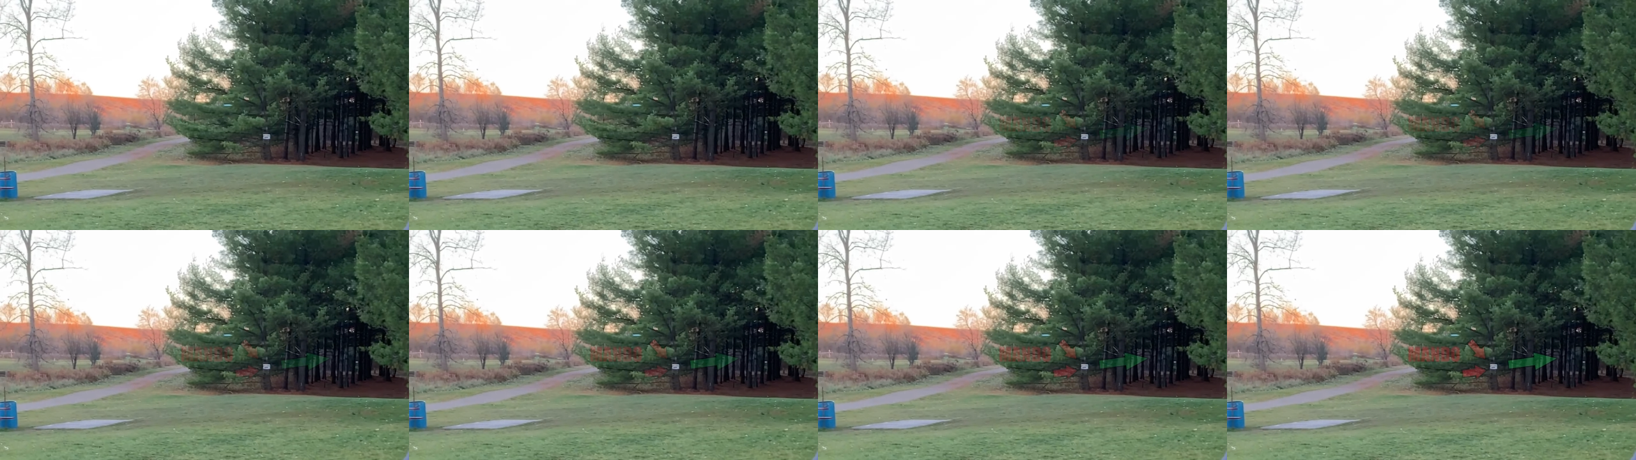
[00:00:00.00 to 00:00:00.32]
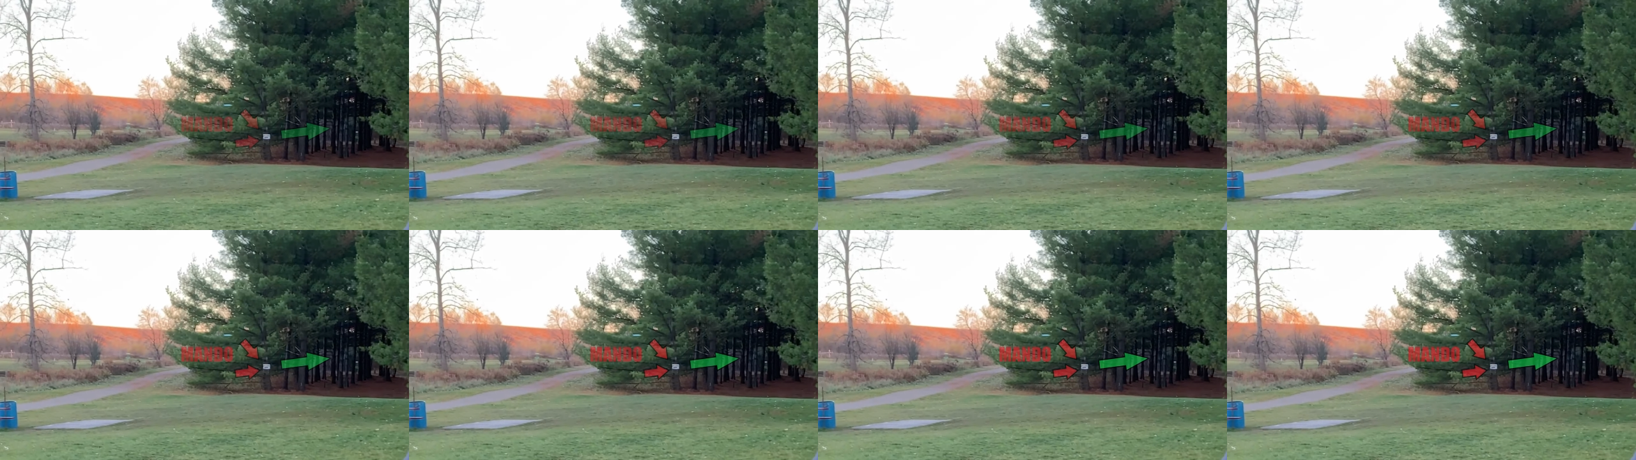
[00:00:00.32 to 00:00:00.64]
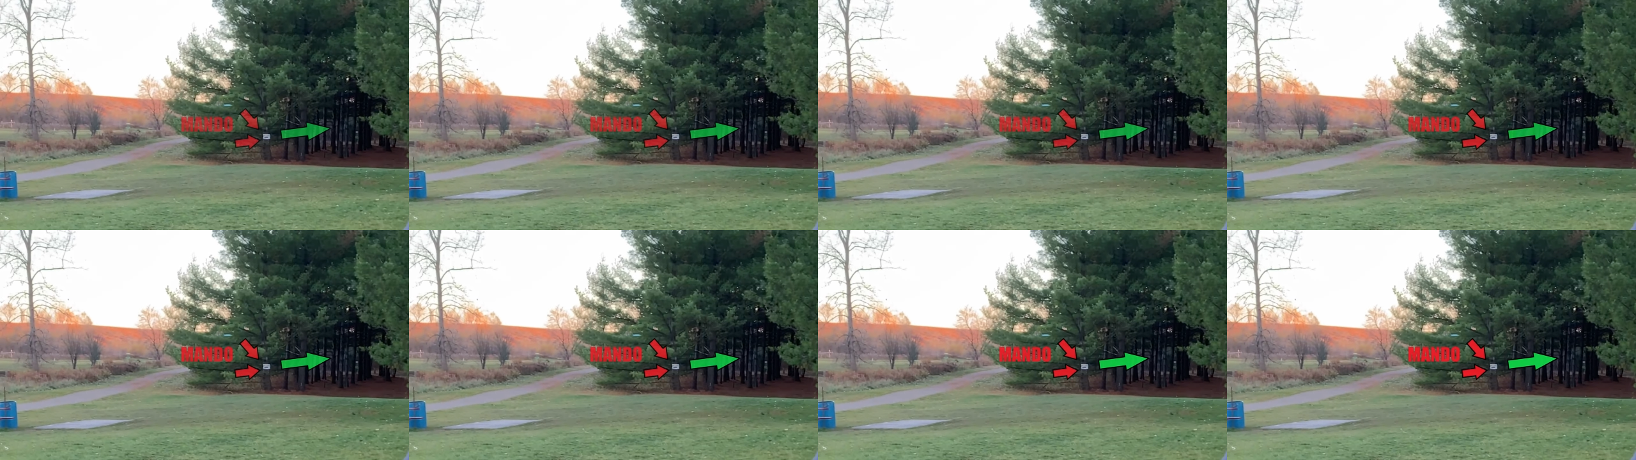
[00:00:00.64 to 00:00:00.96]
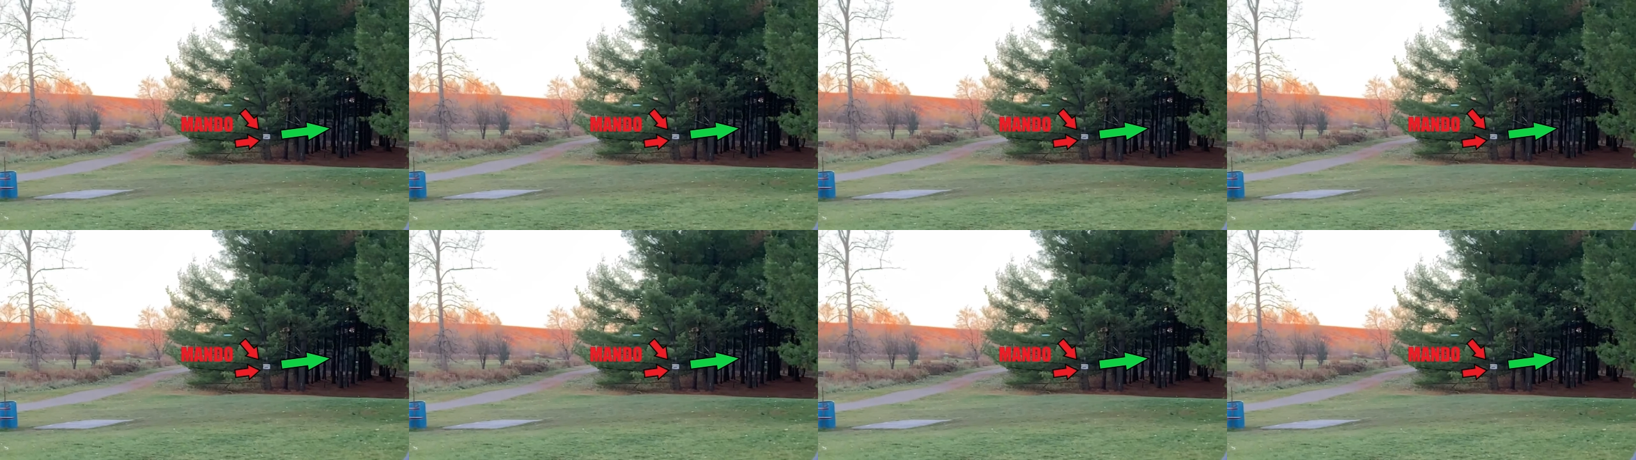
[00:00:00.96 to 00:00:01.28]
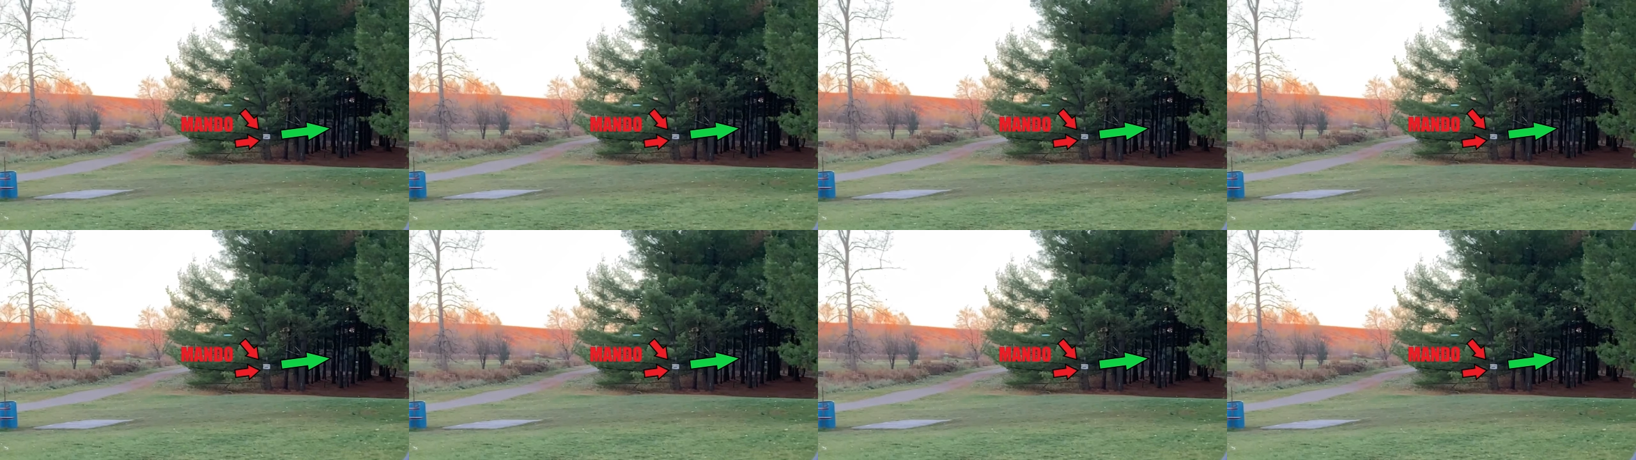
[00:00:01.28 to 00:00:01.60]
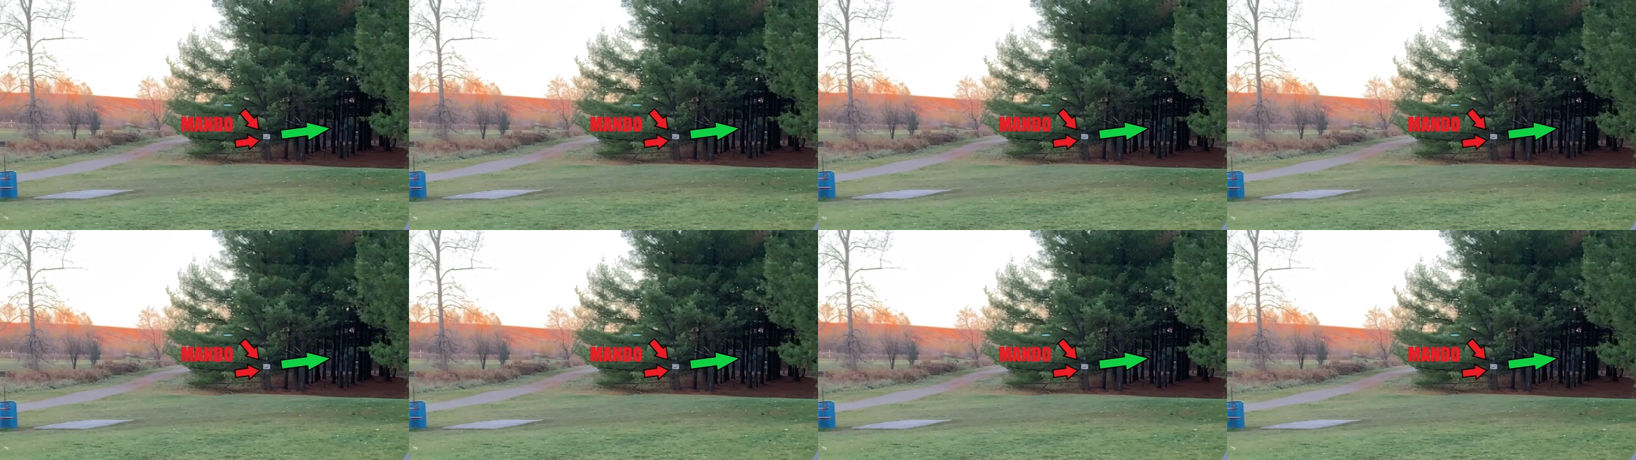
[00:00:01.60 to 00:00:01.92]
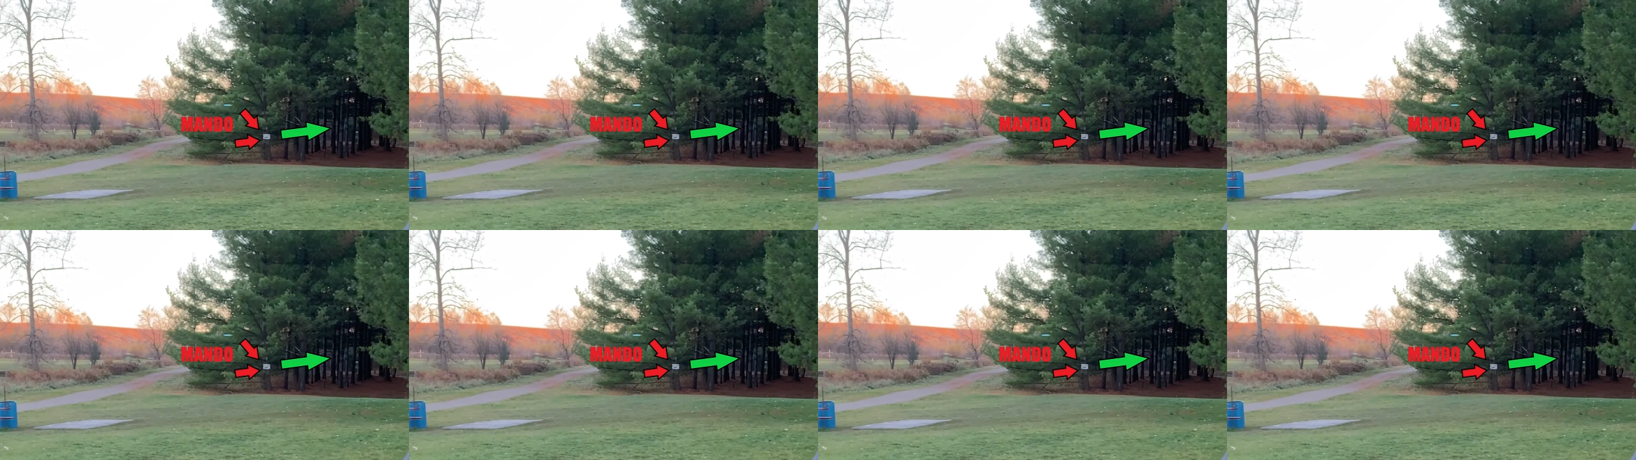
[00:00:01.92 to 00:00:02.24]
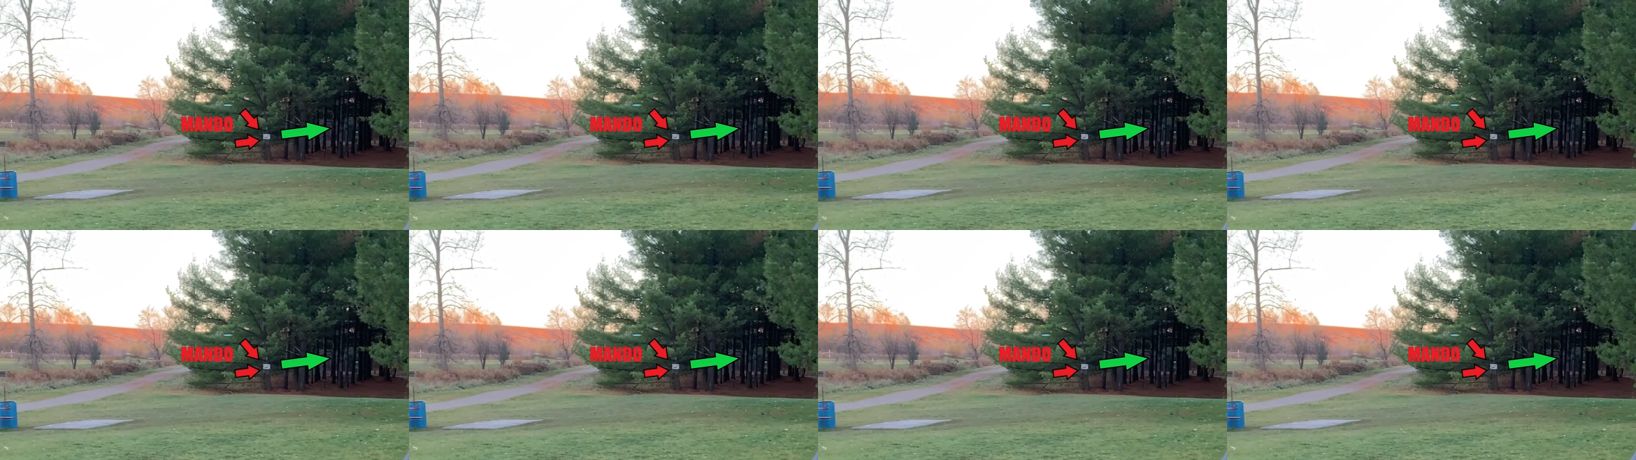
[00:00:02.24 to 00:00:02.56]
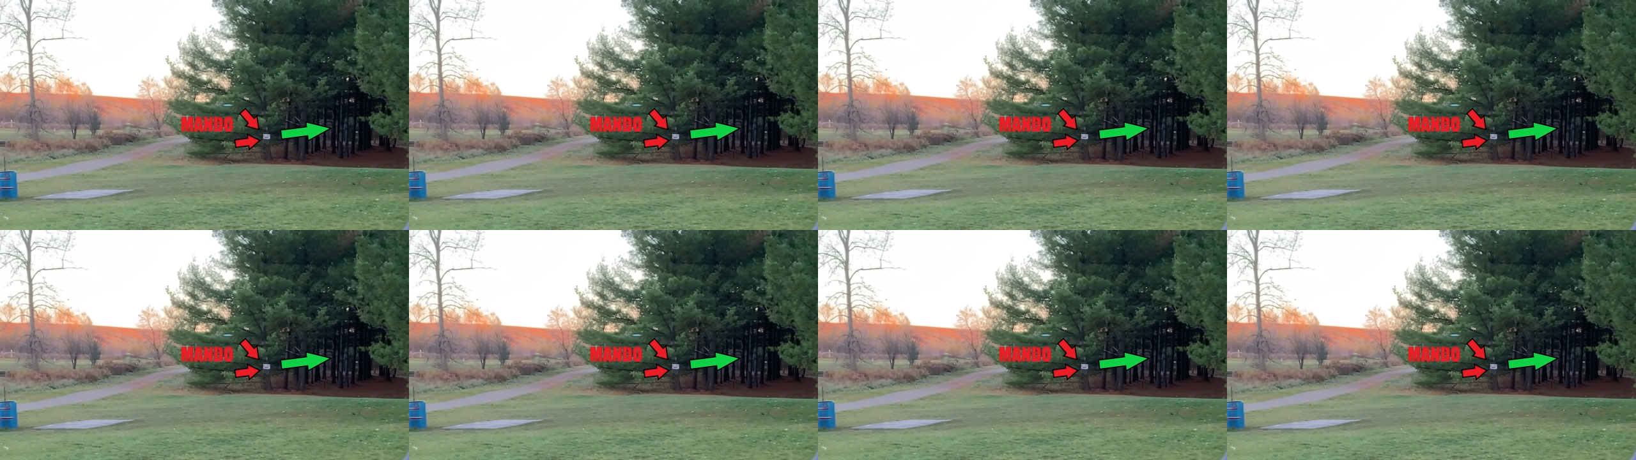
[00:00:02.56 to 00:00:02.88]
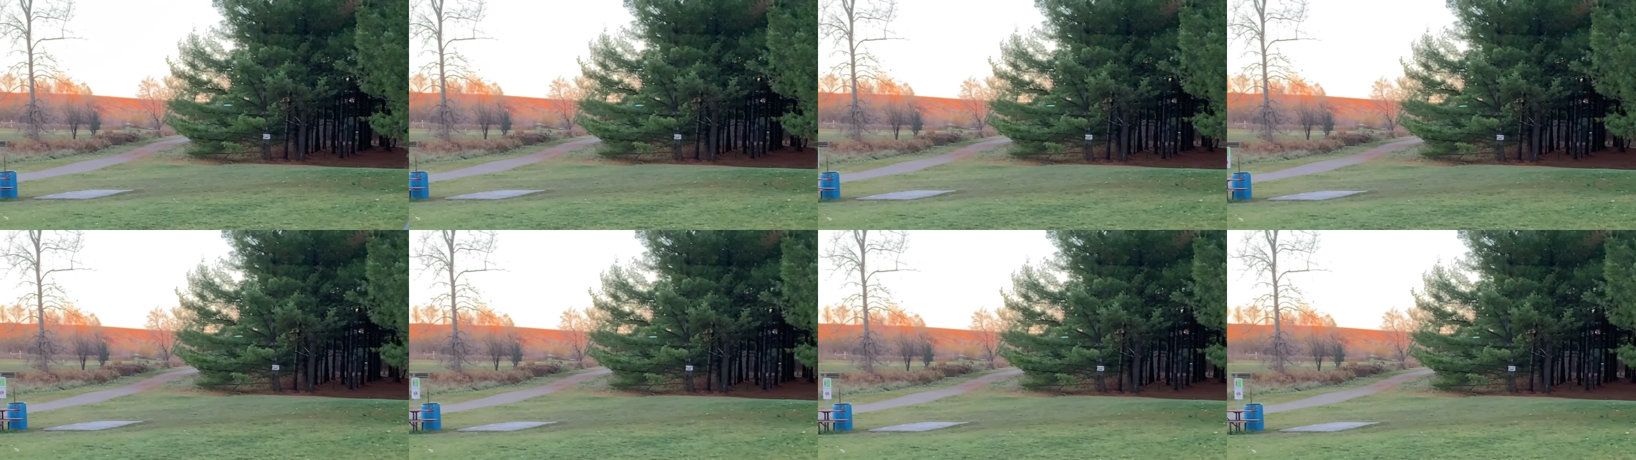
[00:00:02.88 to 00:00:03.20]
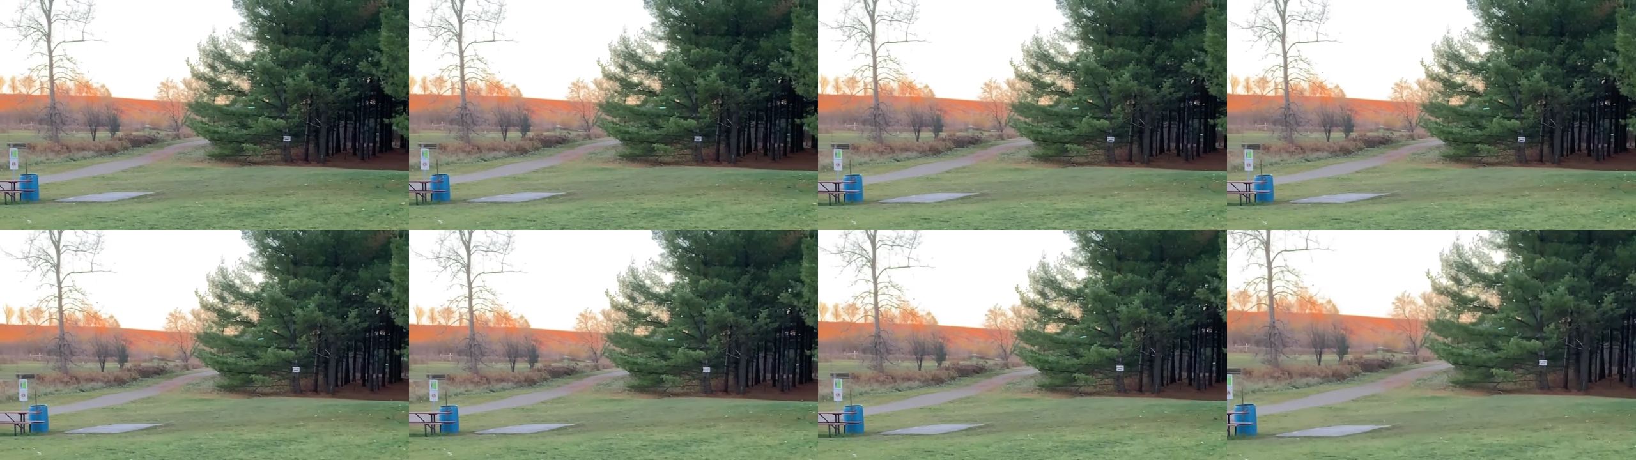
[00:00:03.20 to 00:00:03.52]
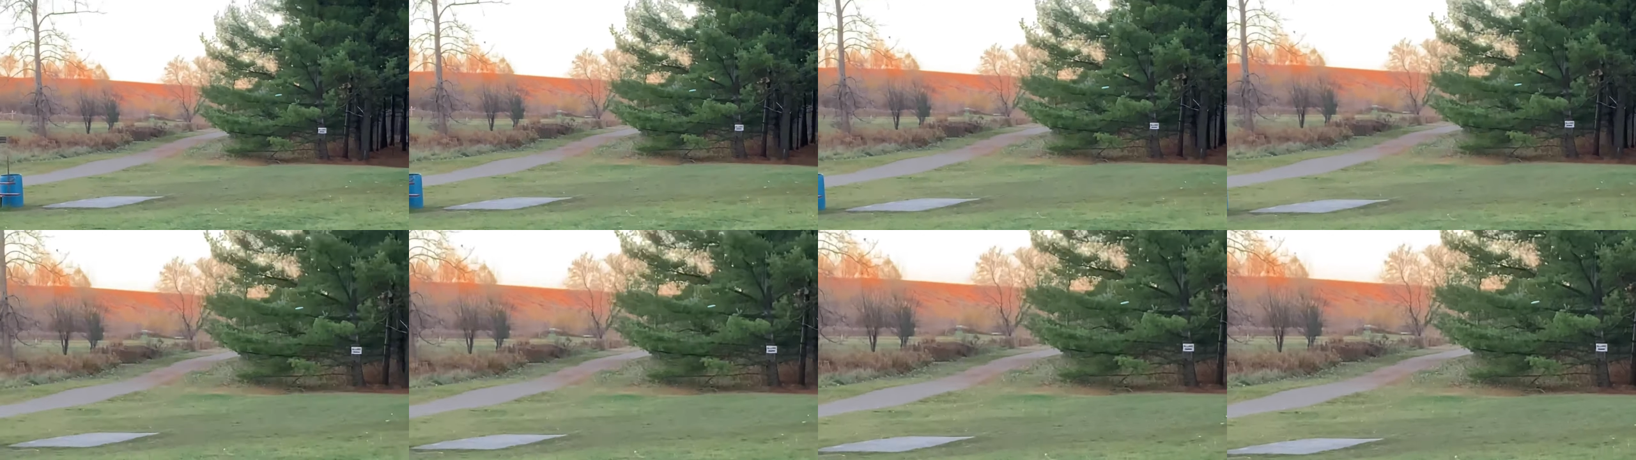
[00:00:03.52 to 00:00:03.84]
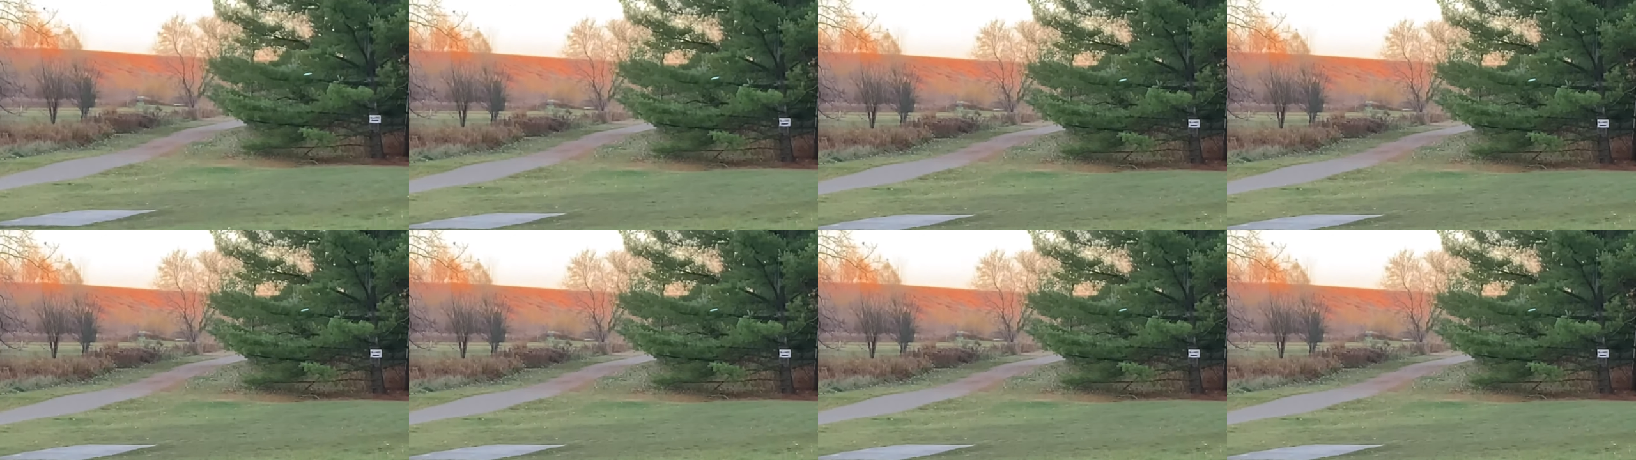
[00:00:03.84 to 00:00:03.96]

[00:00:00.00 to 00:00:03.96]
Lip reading: [unreadable: no face in view]